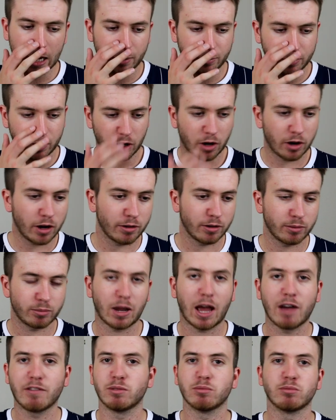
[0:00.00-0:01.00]
You know, I
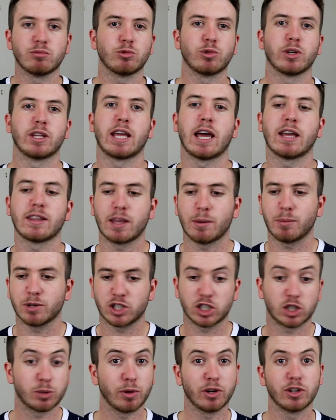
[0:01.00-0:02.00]
haven't really had that much
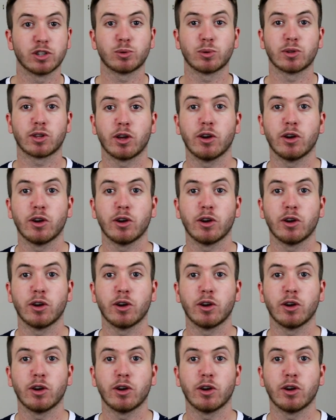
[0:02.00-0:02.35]
experience with